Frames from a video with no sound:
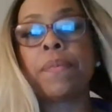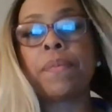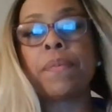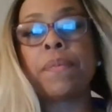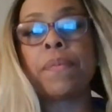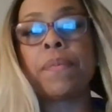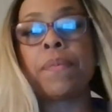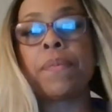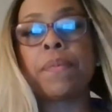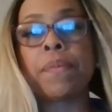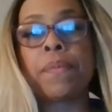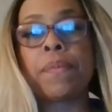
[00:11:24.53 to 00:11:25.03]

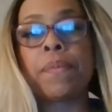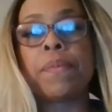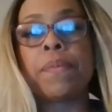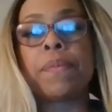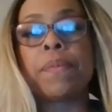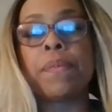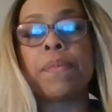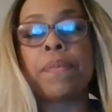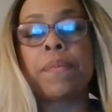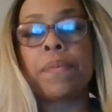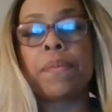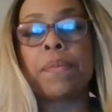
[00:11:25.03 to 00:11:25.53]

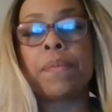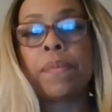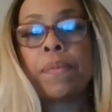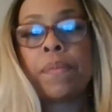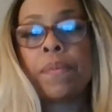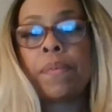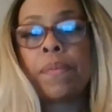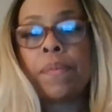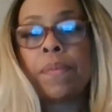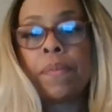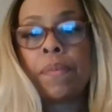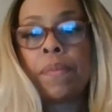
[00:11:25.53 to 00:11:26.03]

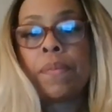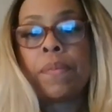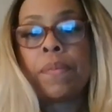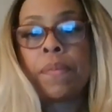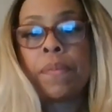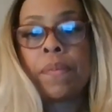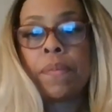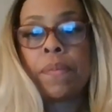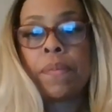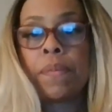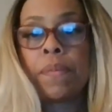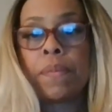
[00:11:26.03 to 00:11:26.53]

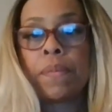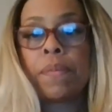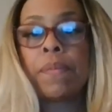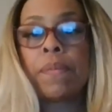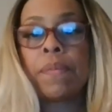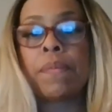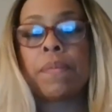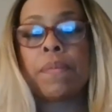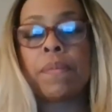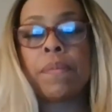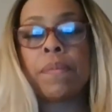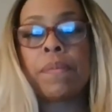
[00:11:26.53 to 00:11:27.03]

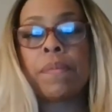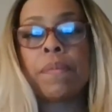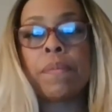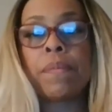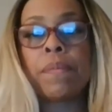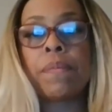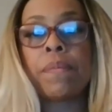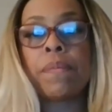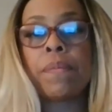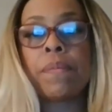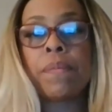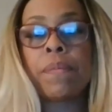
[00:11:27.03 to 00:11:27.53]

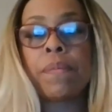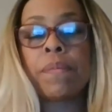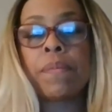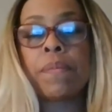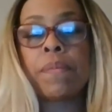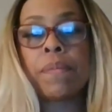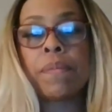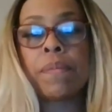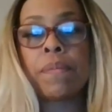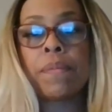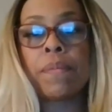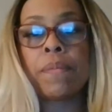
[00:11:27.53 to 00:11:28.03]

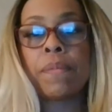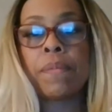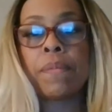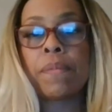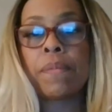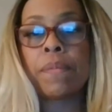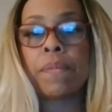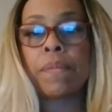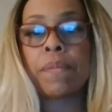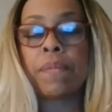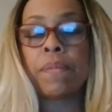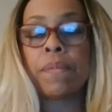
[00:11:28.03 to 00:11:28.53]

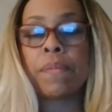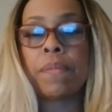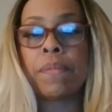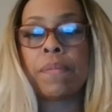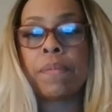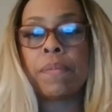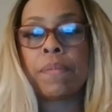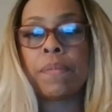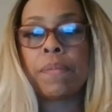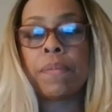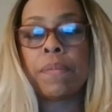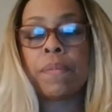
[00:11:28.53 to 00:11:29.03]

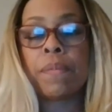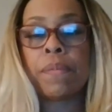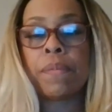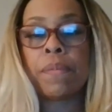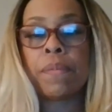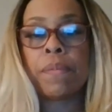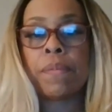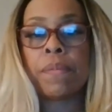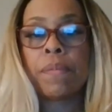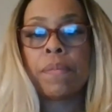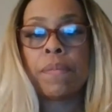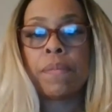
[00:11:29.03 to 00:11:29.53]

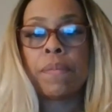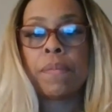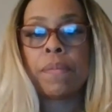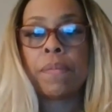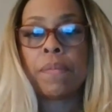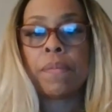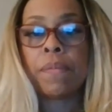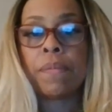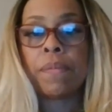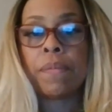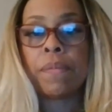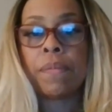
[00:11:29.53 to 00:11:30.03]

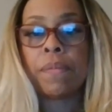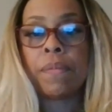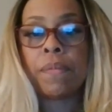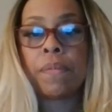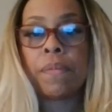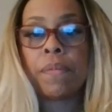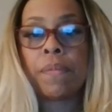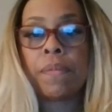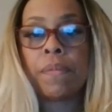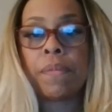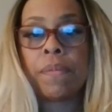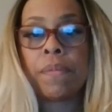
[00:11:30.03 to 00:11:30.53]

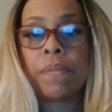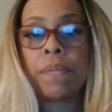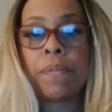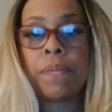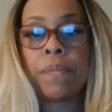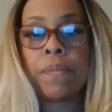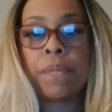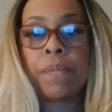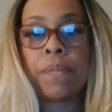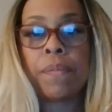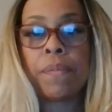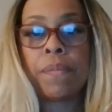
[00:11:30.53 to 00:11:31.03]

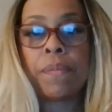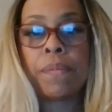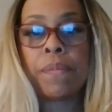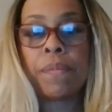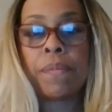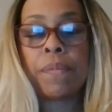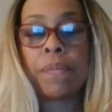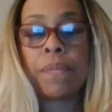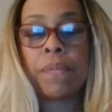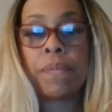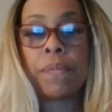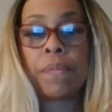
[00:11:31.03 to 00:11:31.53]

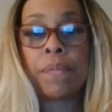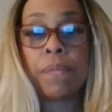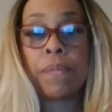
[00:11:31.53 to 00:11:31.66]
(silent)